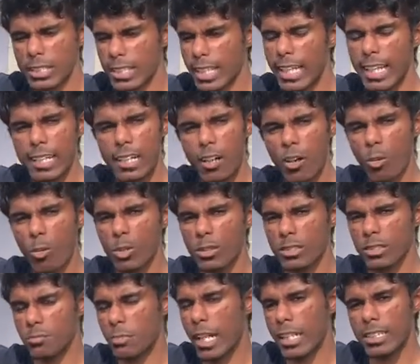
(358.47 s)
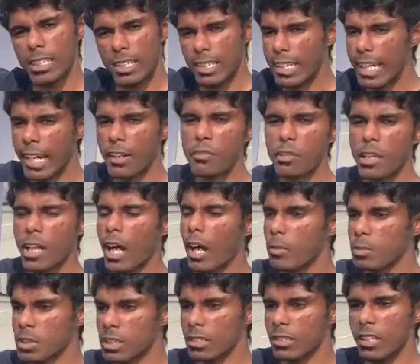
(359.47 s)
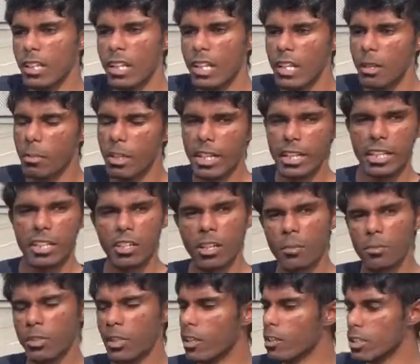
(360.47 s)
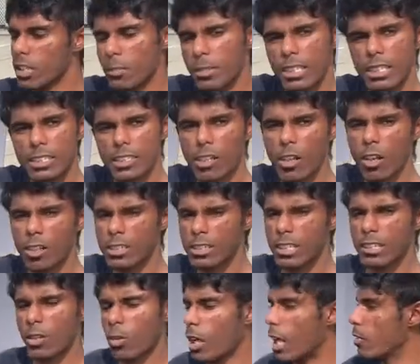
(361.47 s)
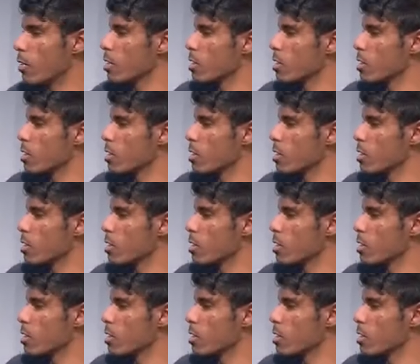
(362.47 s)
they had almost practically every option. But in Europe, there are some of these cars that don't have a